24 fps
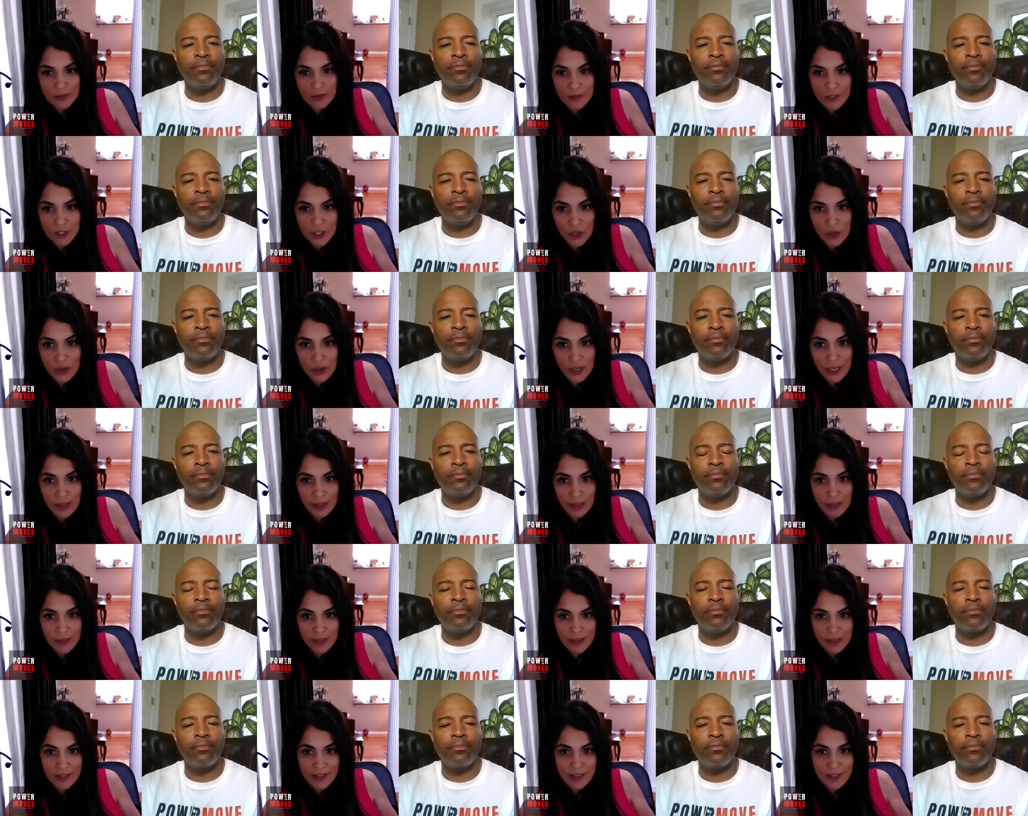Speaker 1: during
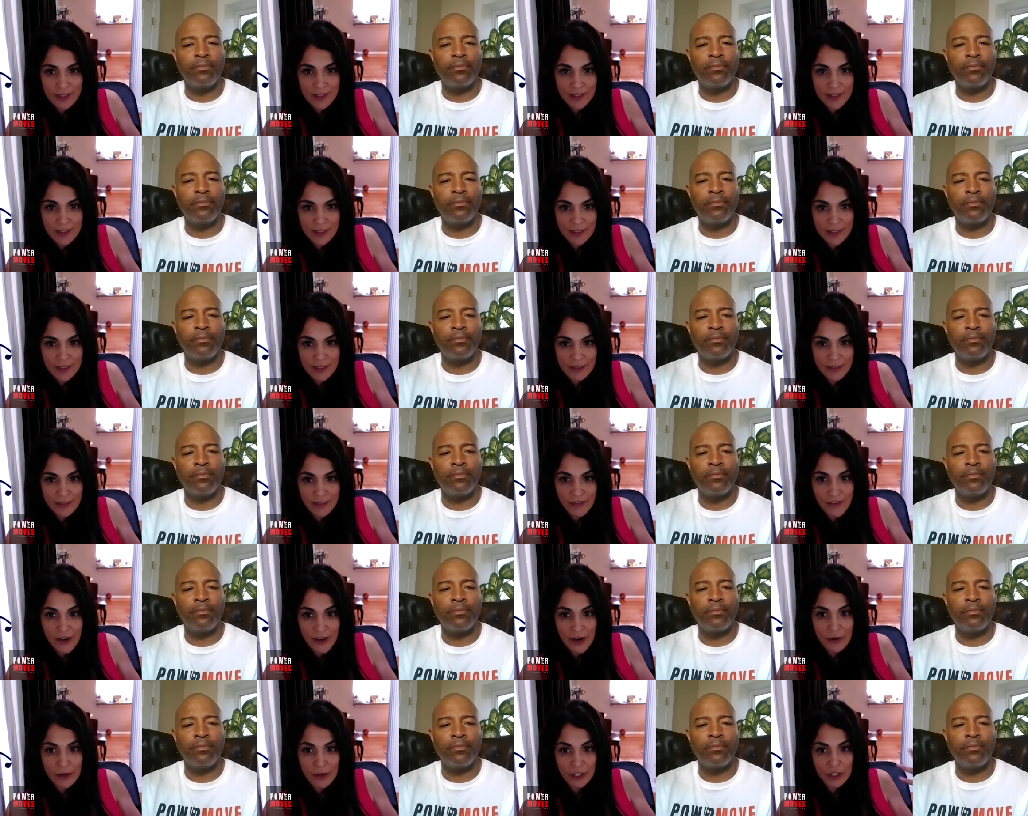this
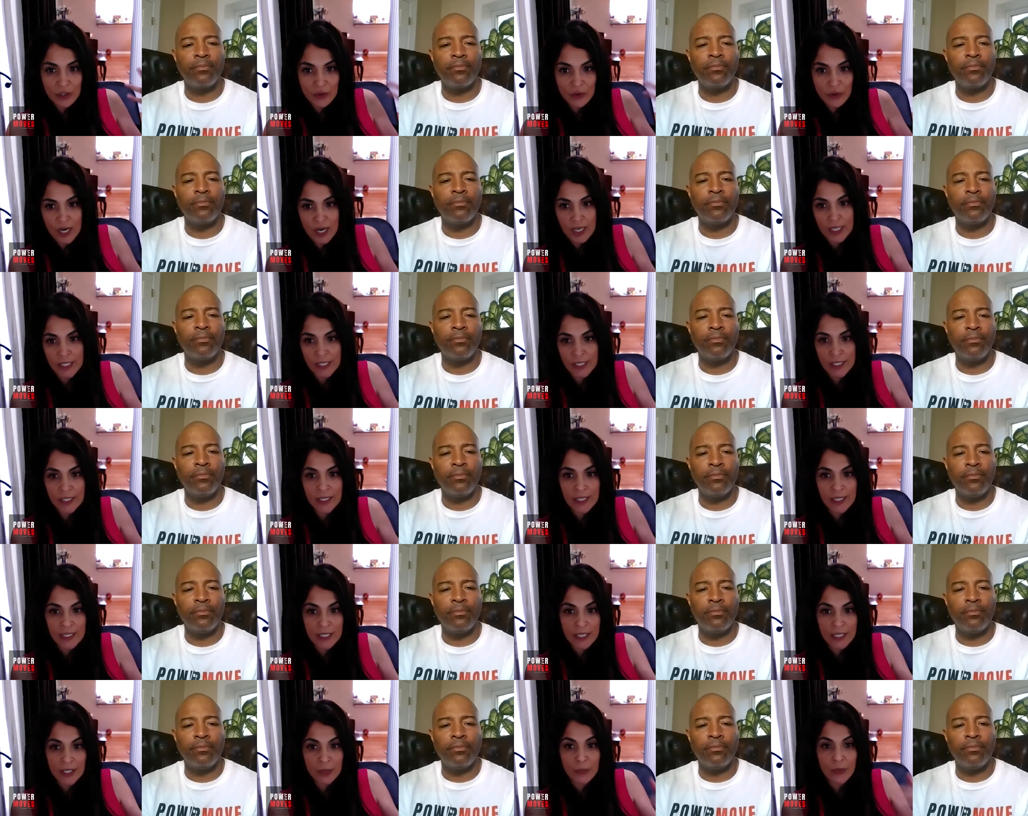very trying and
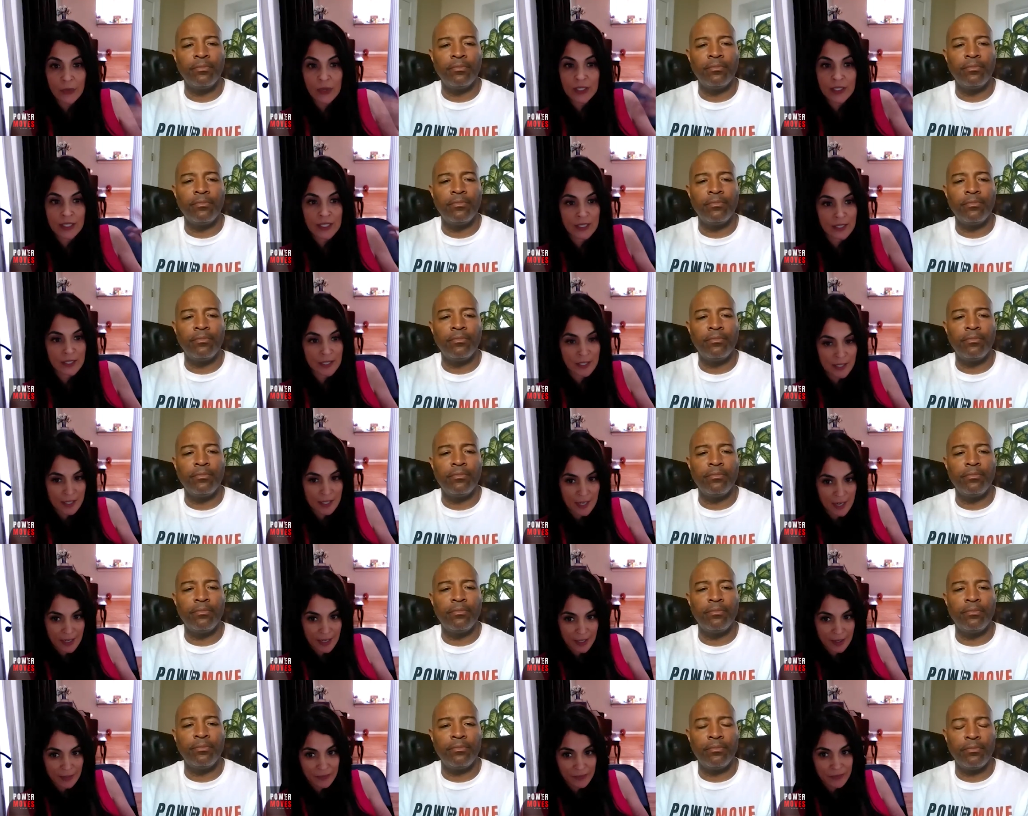unprecedented
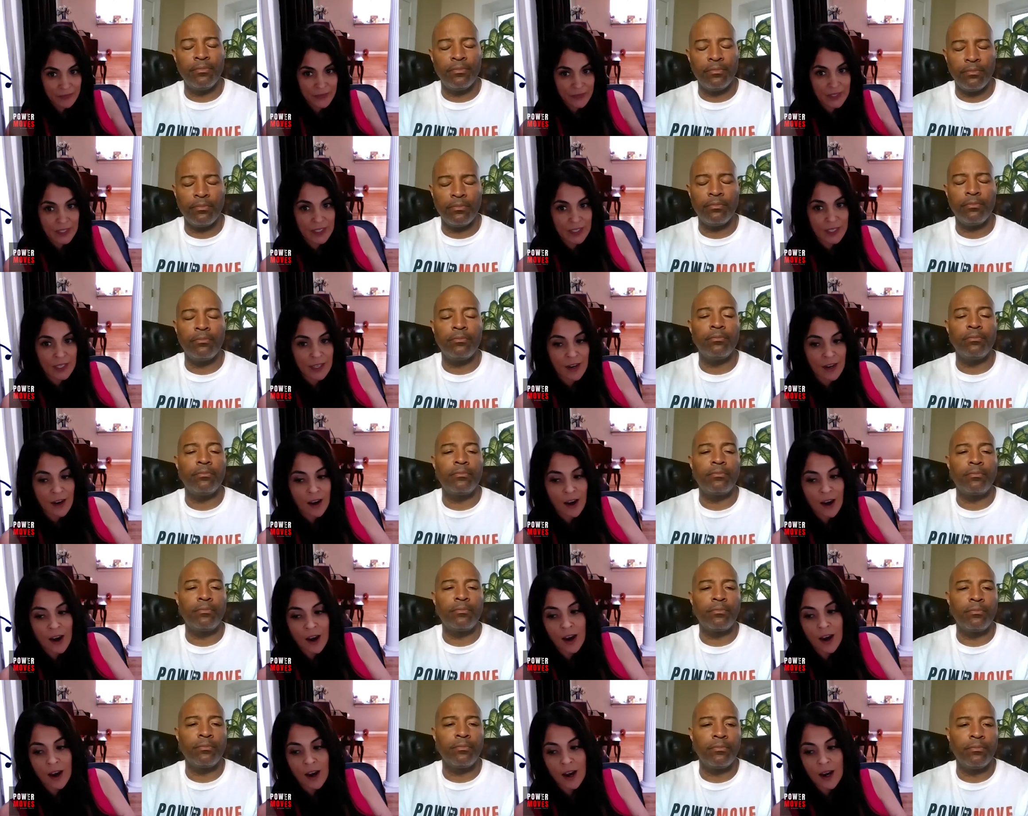time
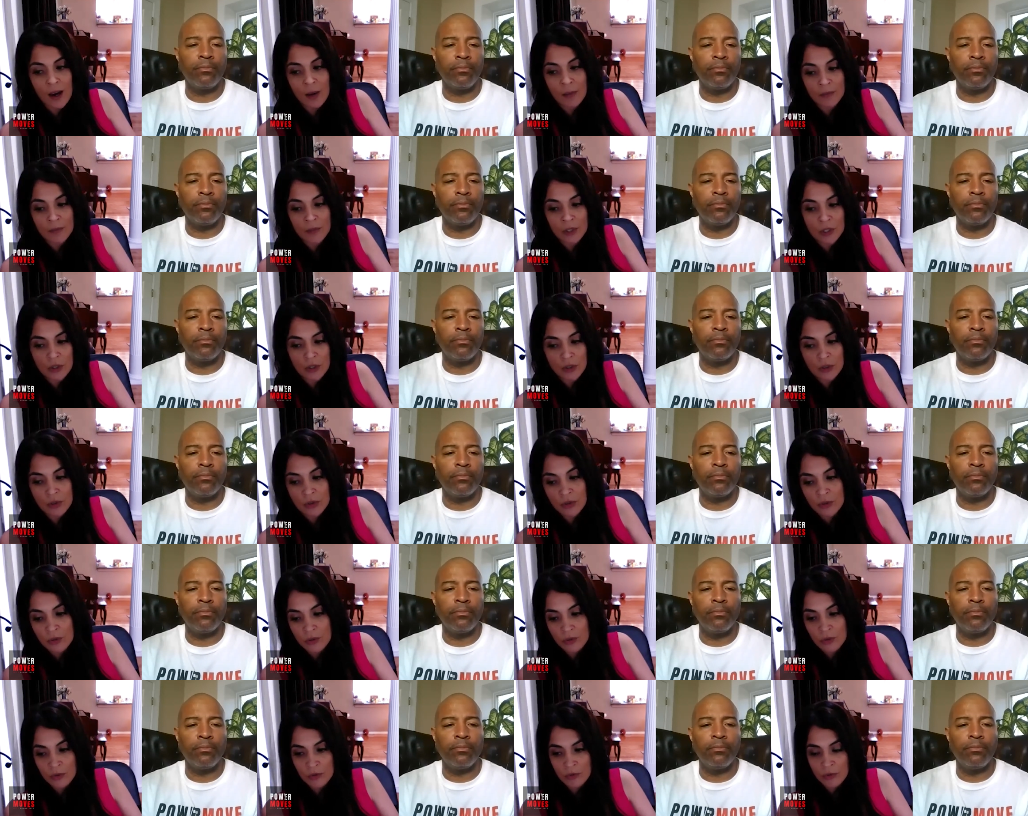um,
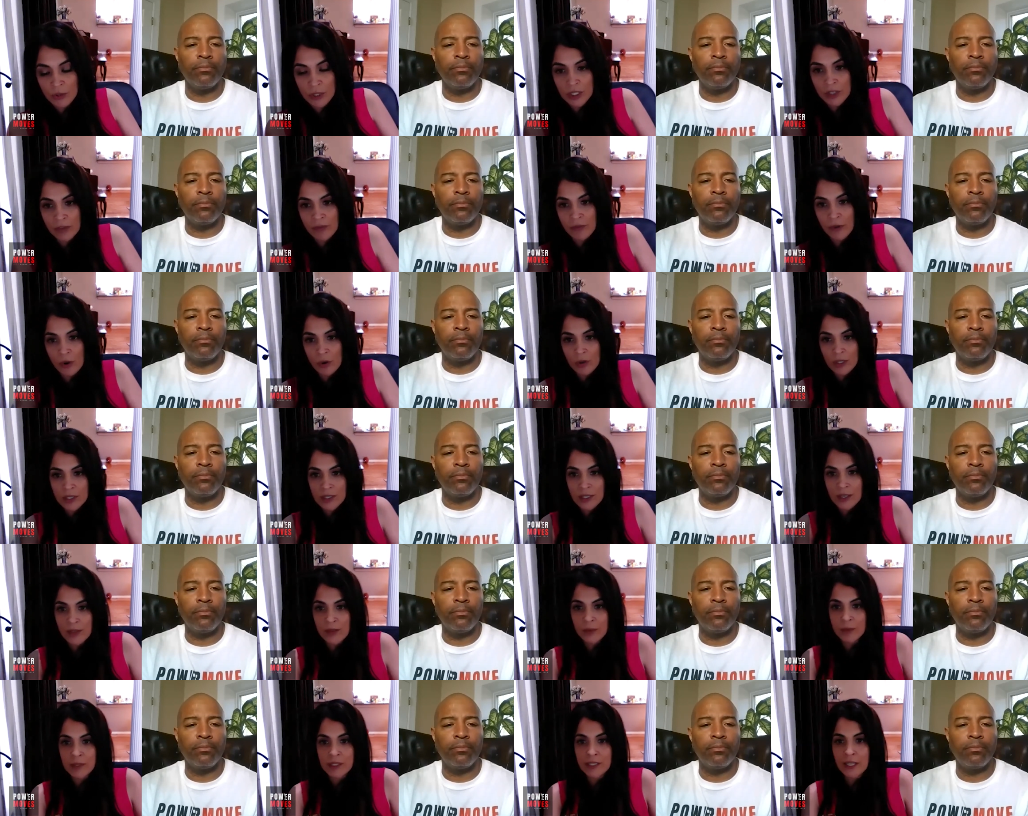to really focus on
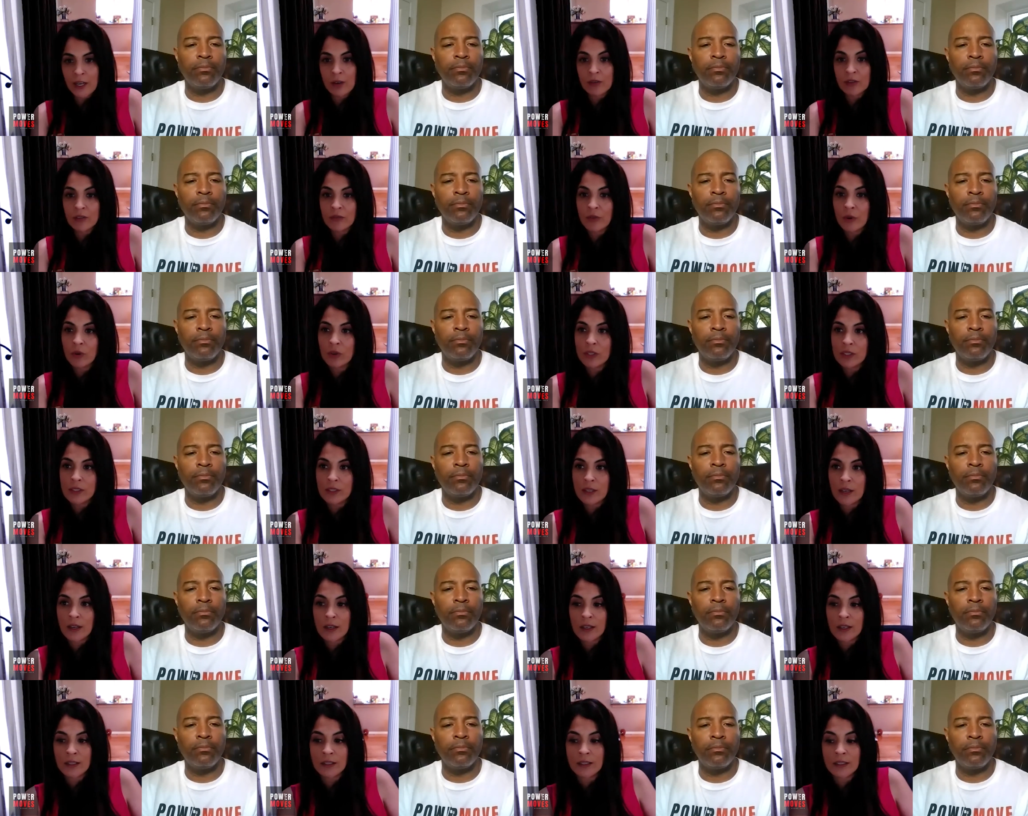themselves, focus
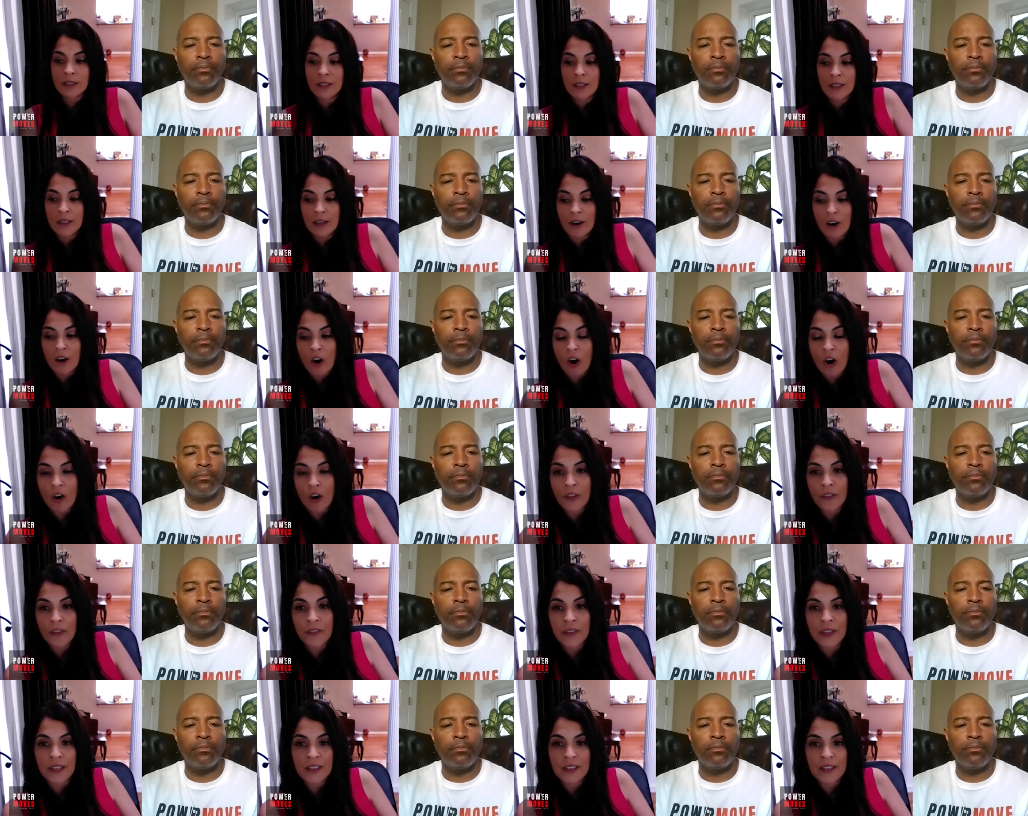on all the things